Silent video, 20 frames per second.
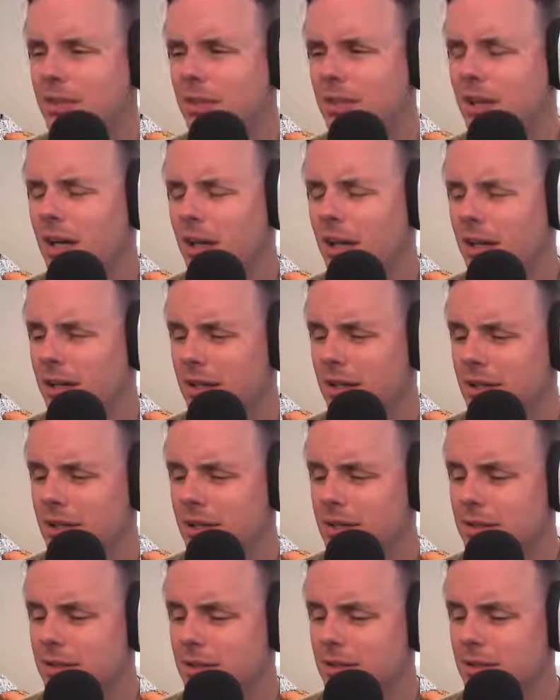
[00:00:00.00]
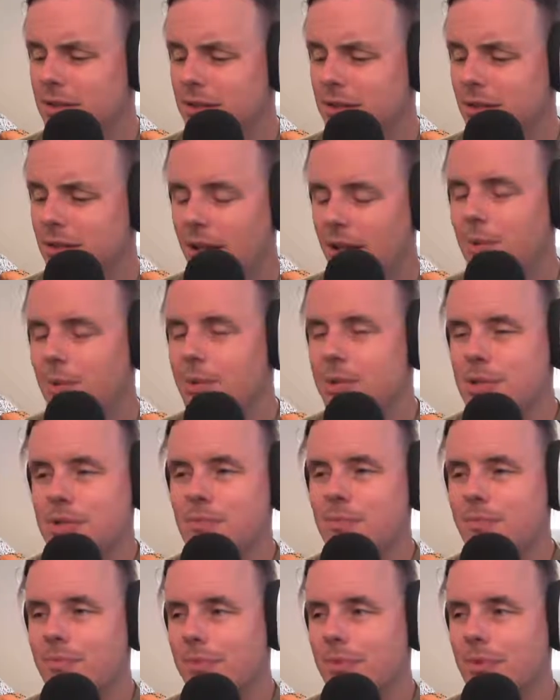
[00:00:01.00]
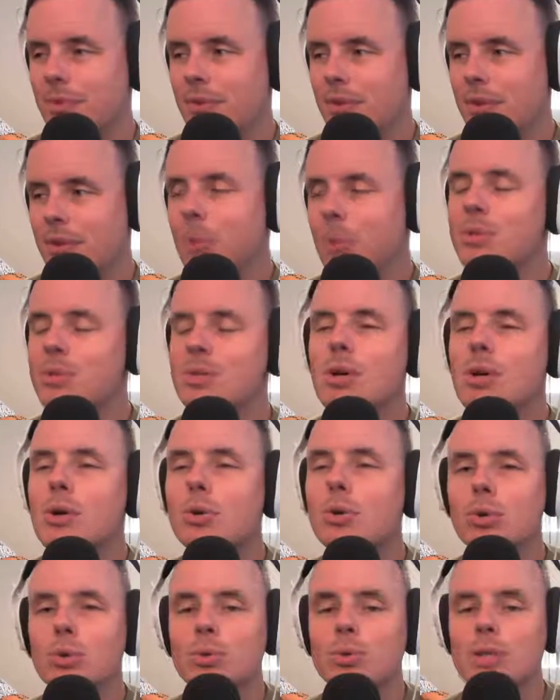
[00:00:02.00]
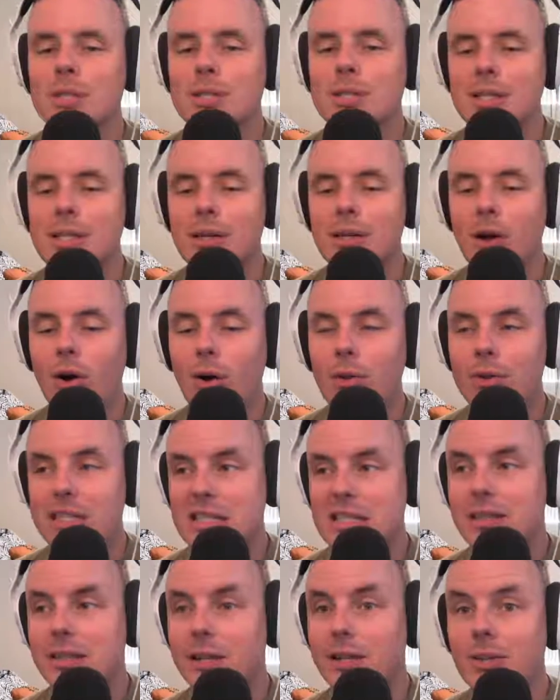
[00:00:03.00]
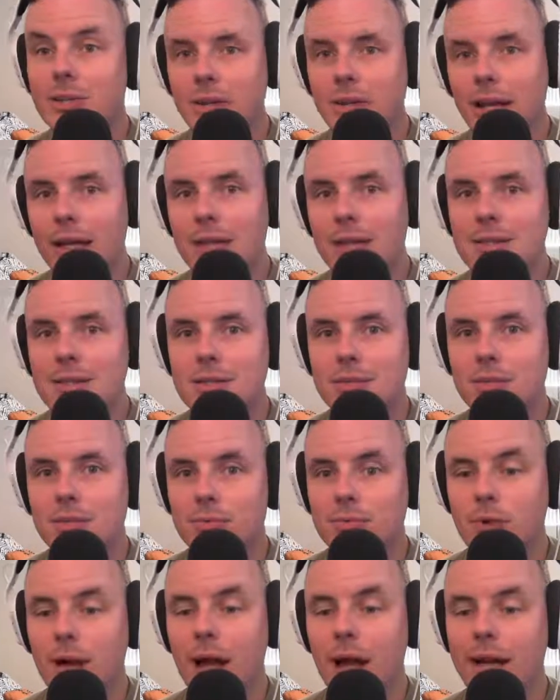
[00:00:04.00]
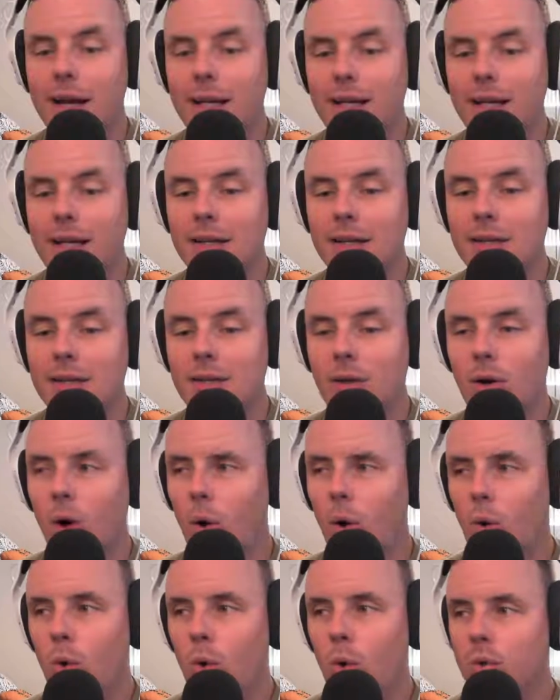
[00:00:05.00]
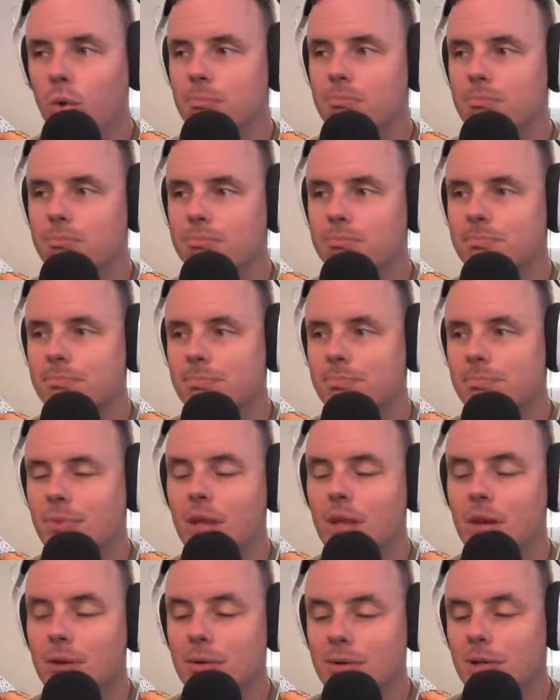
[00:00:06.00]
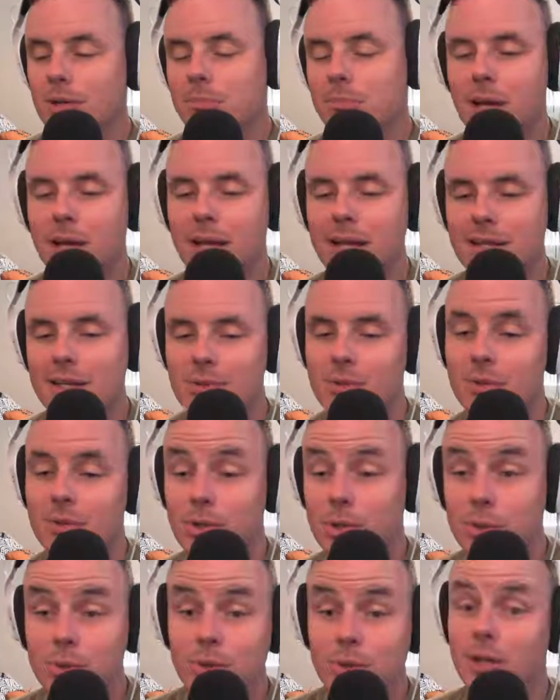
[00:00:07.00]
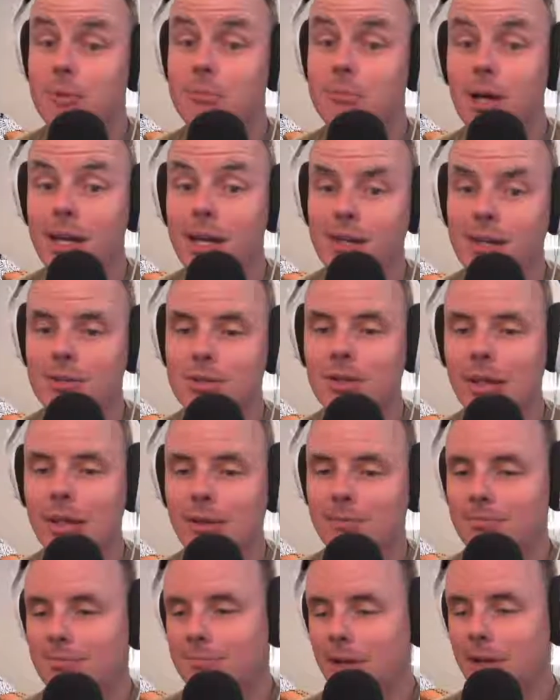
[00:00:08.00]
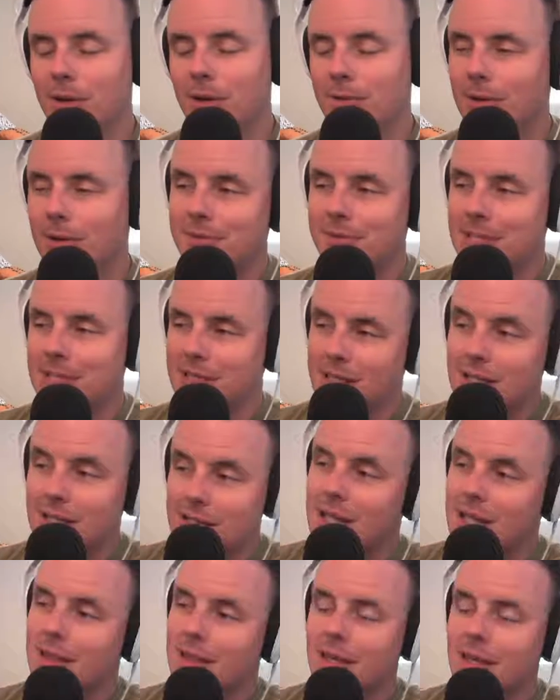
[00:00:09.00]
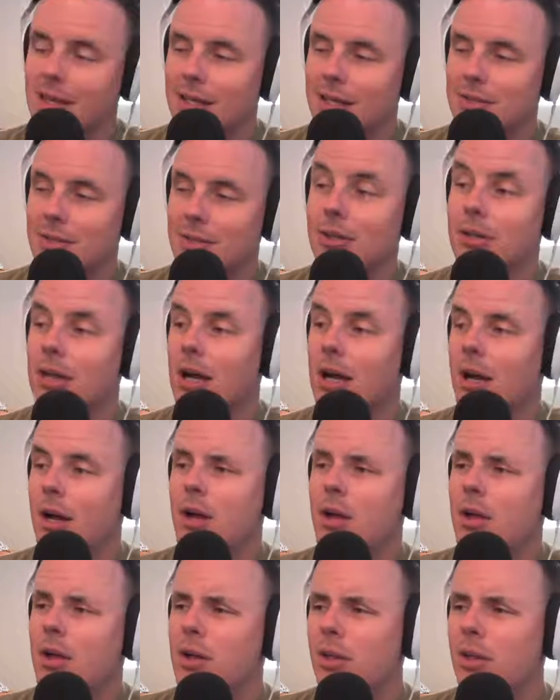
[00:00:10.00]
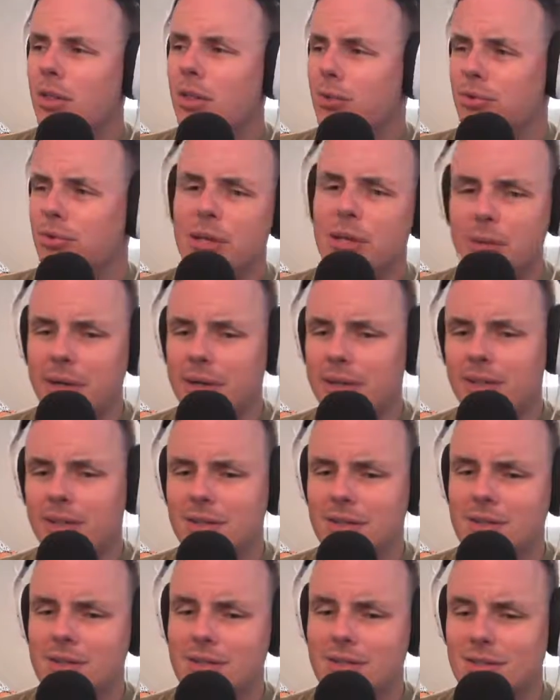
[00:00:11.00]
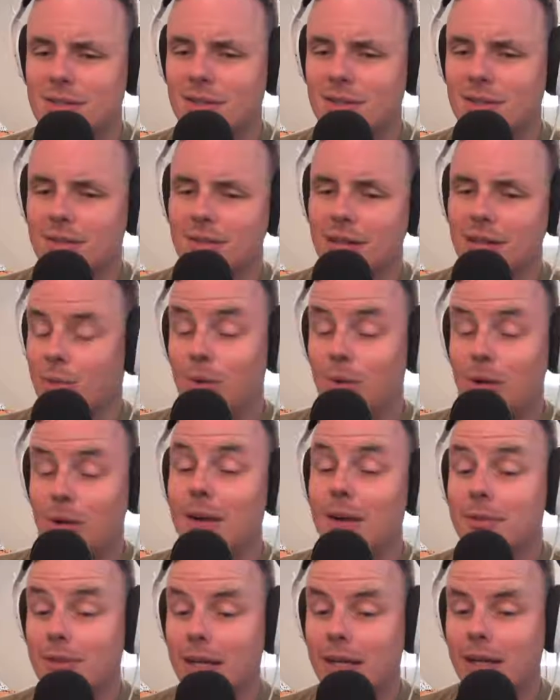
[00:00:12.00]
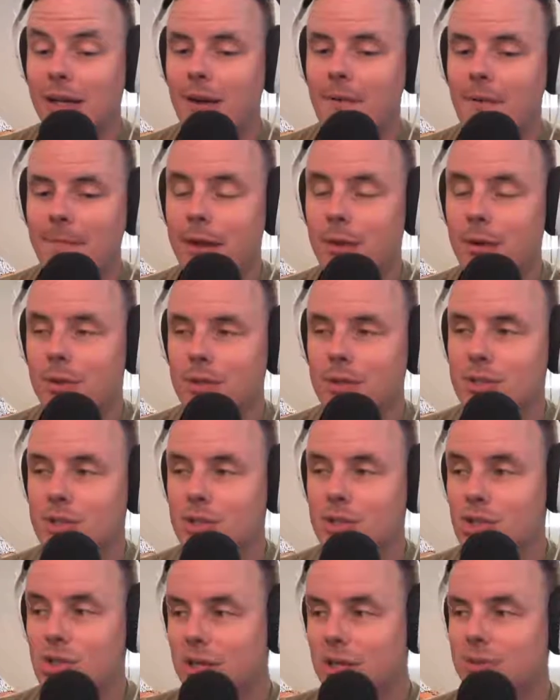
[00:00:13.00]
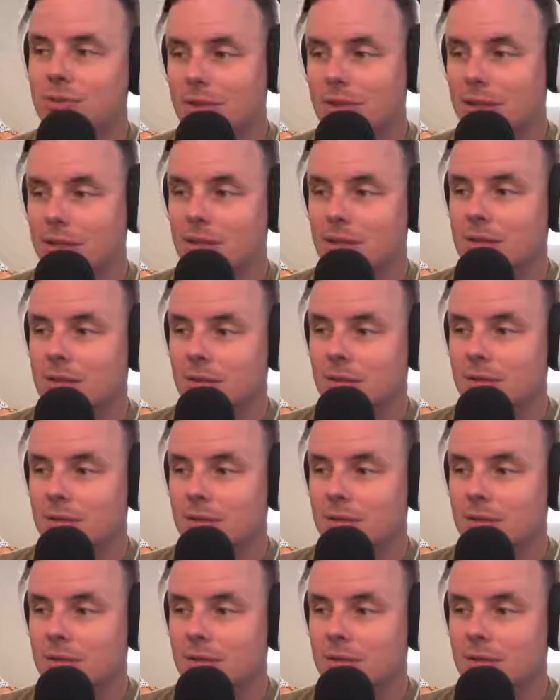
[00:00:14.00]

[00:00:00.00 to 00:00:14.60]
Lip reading: uh there was it was so cool to see all these little kids riding old, dirt bikes or new dirt bikes or like, 50cc things or three-wheelers, like whatever. Like there were children